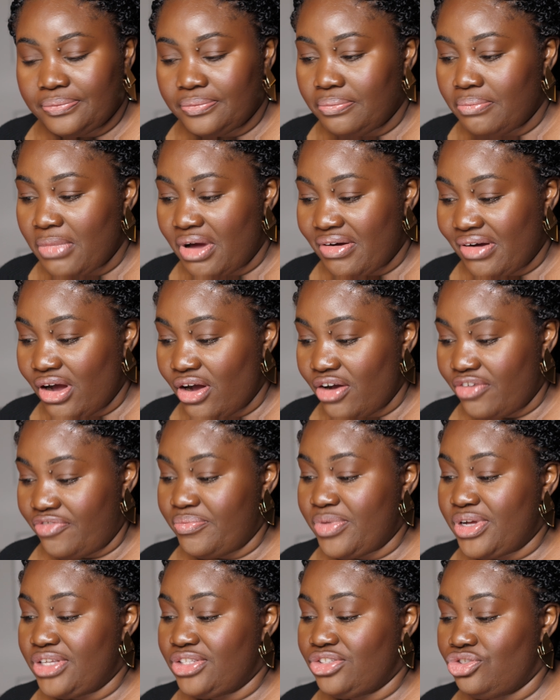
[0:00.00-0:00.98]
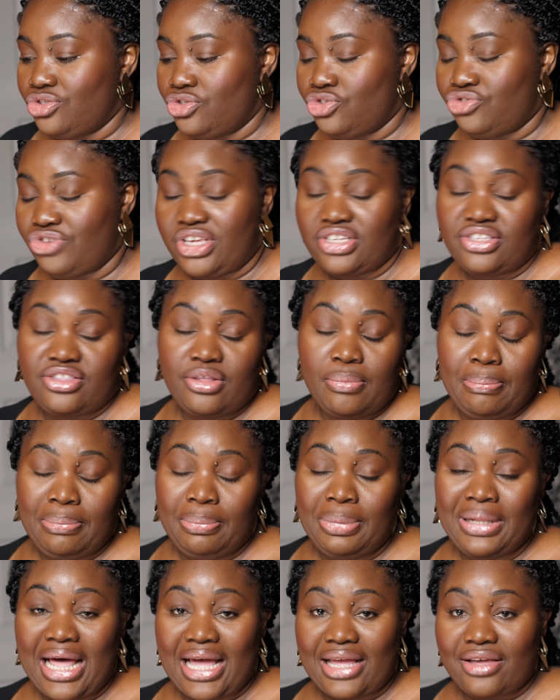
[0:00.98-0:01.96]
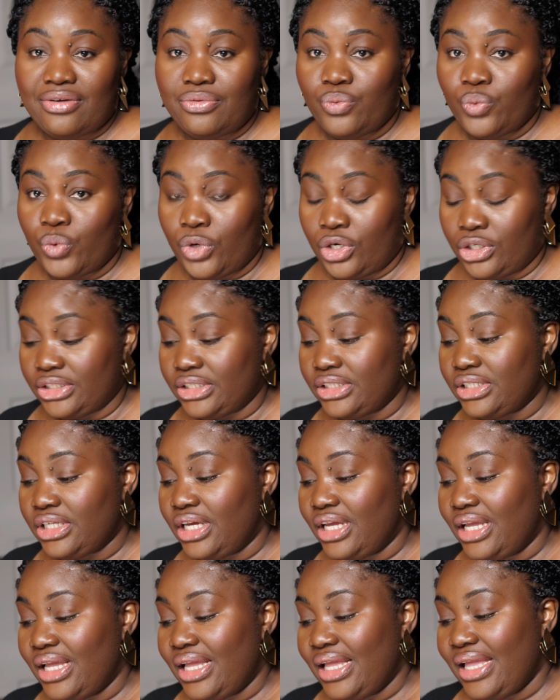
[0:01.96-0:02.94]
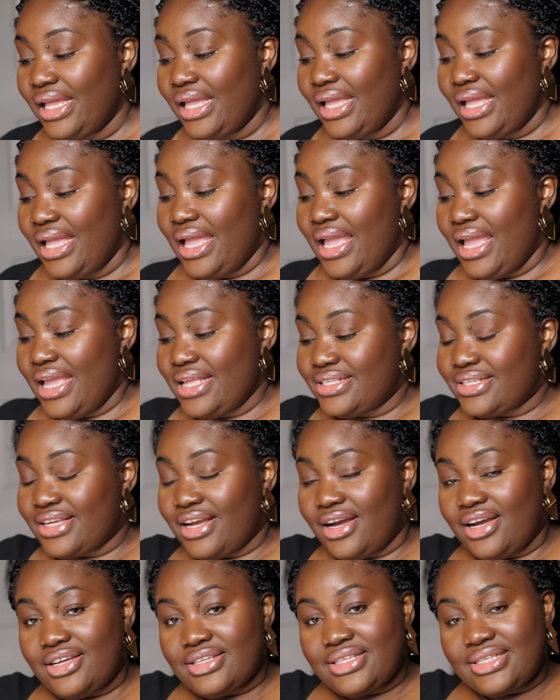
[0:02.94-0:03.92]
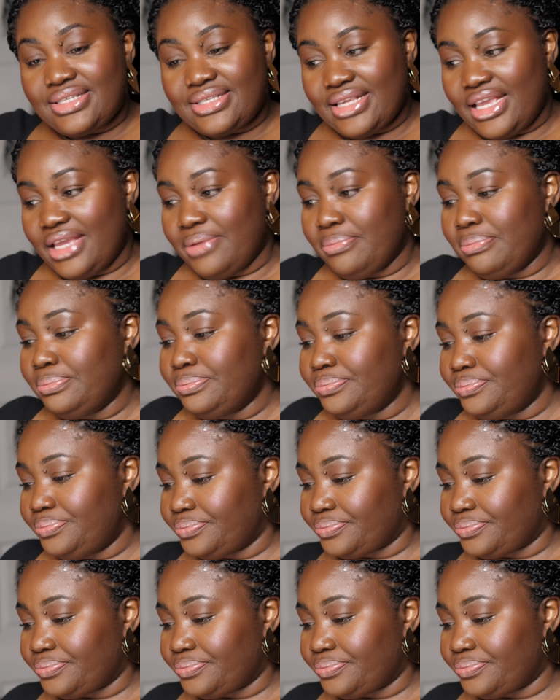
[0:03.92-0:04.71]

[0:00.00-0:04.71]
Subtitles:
Mara Hoffman dress, the black one, it's got a seam